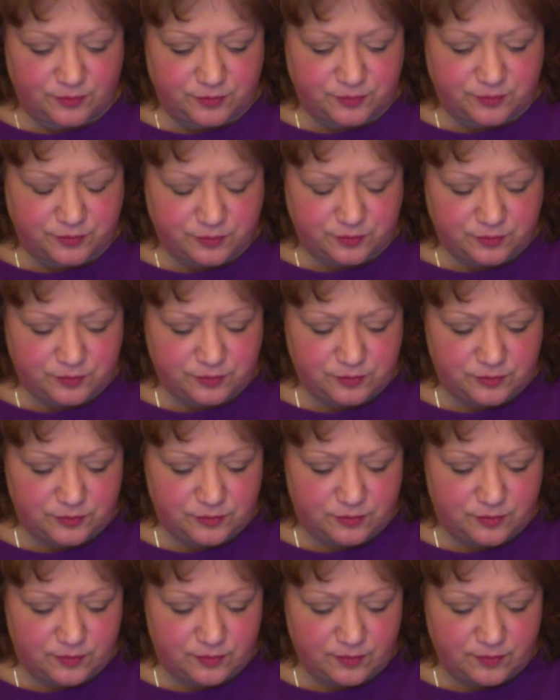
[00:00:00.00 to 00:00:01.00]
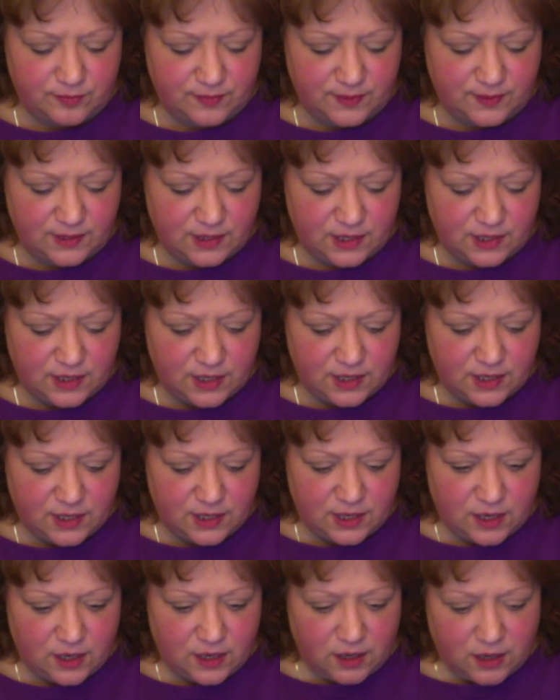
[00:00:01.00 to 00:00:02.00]

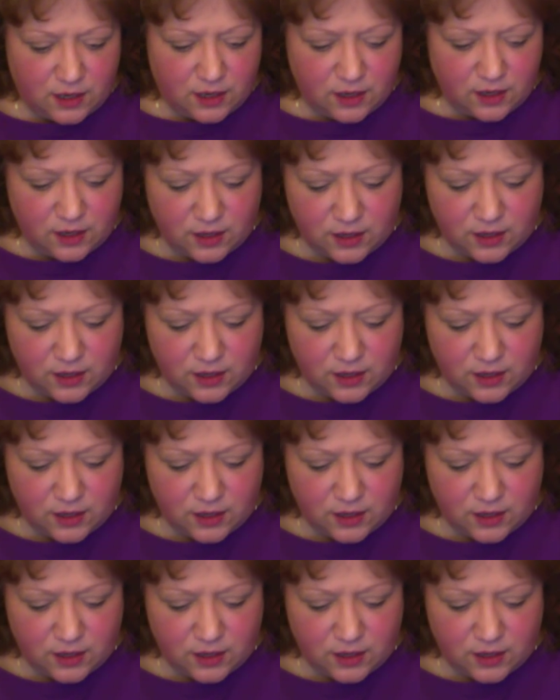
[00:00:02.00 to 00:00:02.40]
(silence)